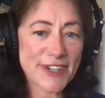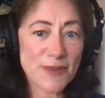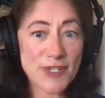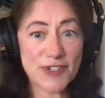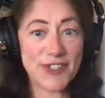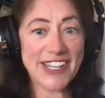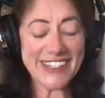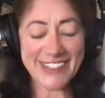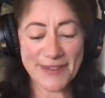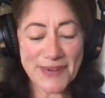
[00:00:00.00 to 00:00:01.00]
Or would you like
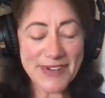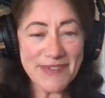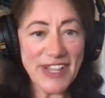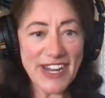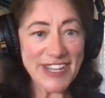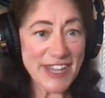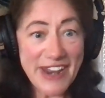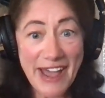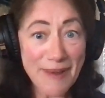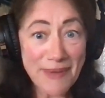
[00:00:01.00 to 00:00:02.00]
someone to be like, get
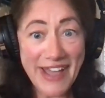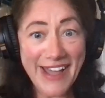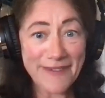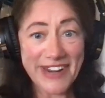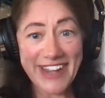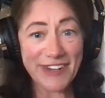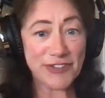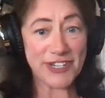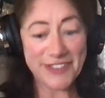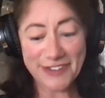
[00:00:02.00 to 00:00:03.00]
out of bed, we got a
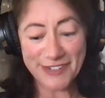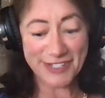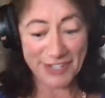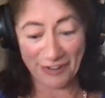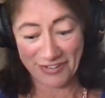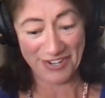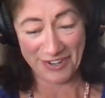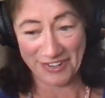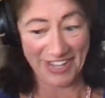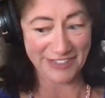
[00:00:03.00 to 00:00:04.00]
shitload of stuff to
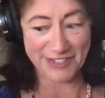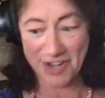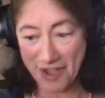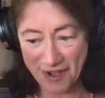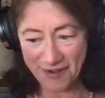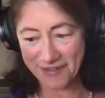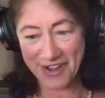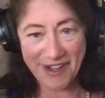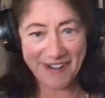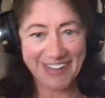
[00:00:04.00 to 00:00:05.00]
do, let's go,
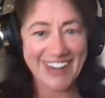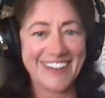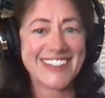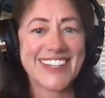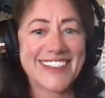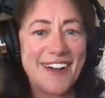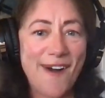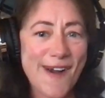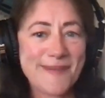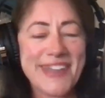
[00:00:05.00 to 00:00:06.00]
go? You know, it's like the
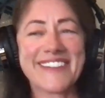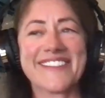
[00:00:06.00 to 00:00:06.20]
army,